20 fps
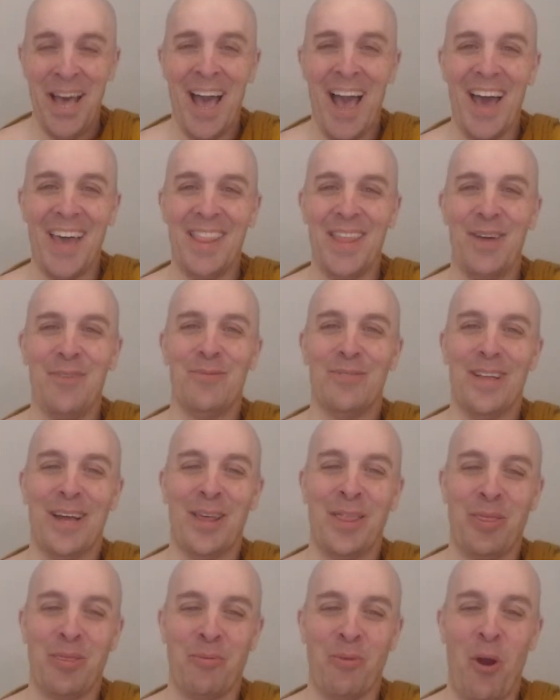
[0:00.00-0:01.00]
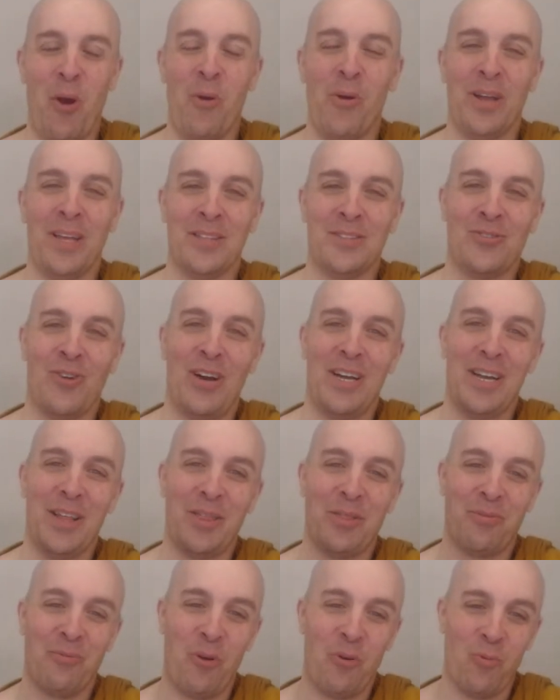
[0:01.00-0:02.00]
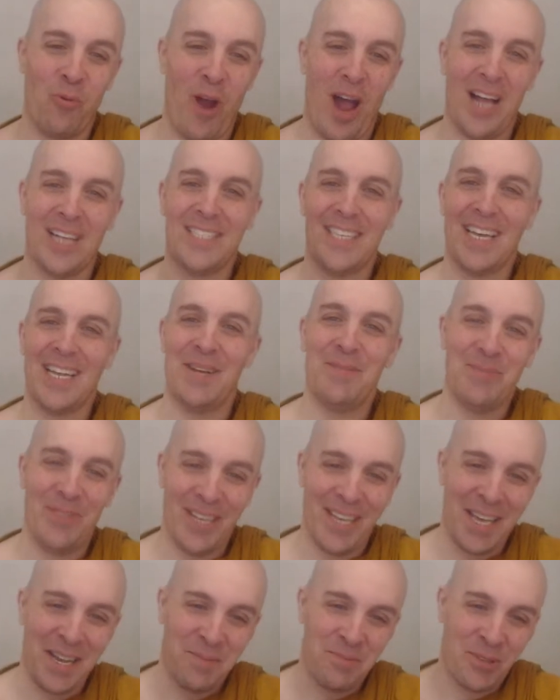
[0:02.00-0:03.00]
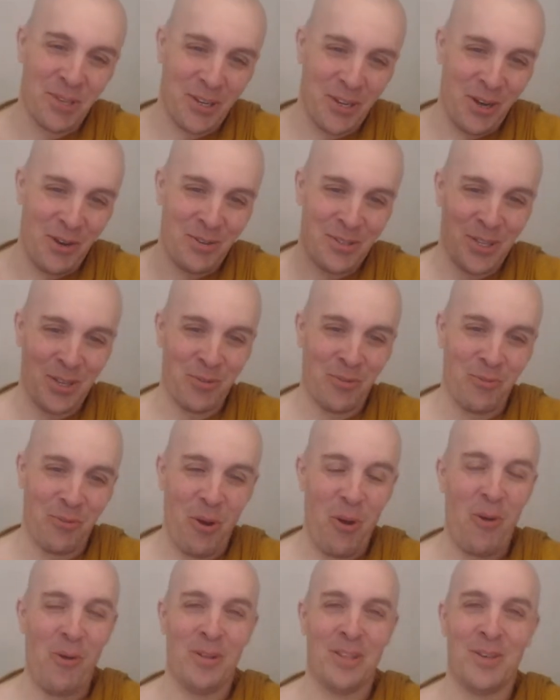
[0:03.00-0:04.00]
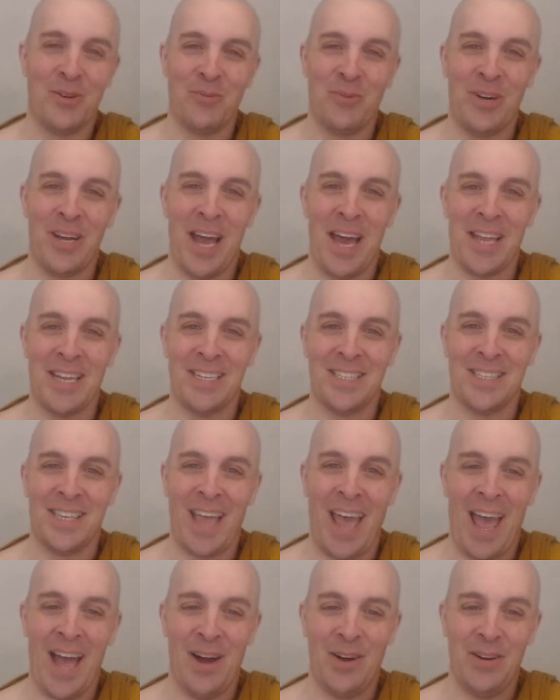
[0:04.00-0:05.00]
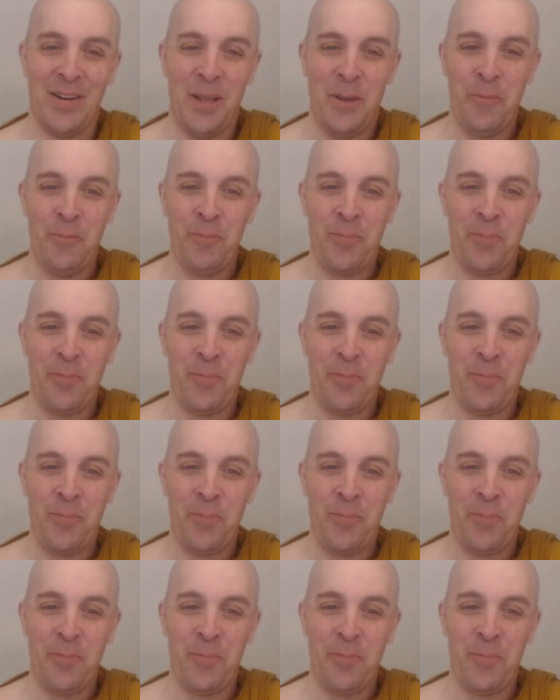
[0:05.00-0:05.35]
And they were like trying to throw rocks at him to get him to run out of town.